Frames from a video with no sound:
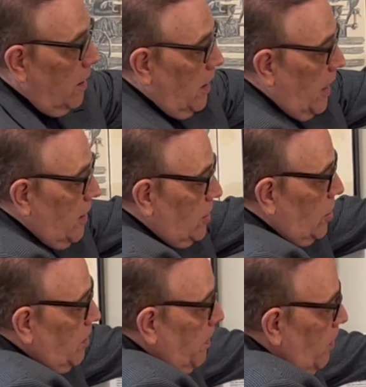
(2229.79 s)
as
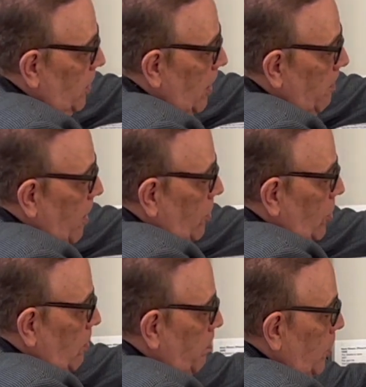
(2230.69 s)
the spirits come out,
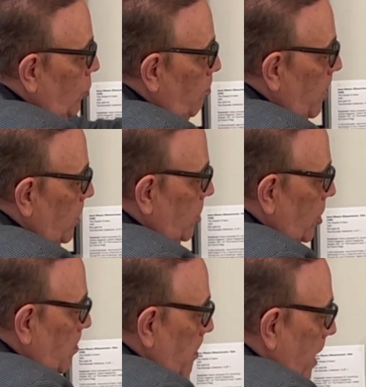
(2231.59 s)
this blue mist
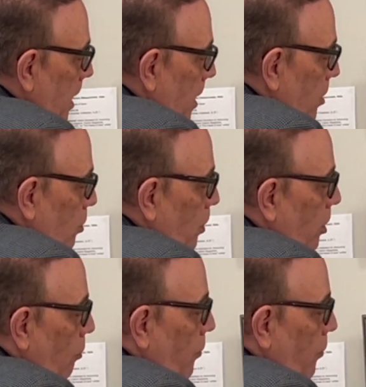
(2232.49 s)
is making its way over